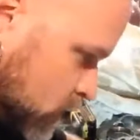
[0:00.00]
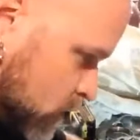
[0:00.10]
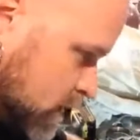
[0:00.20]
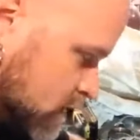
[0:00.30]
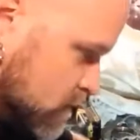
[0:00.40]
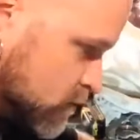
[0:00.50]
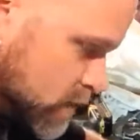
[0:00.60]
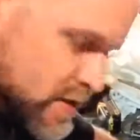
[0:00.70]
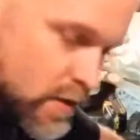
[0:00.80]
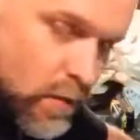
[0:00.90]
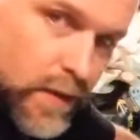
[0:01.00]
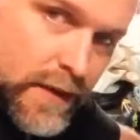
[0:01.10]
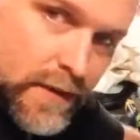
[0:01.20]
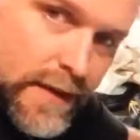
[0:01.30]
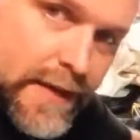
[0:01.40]
we start
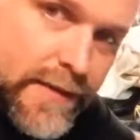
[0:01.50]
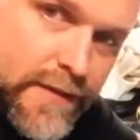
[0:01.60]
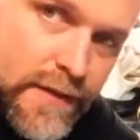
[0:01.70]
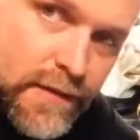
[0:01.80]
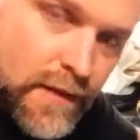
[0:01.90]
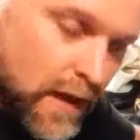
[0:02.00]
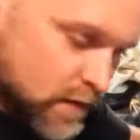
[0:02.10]
running lean, then I'll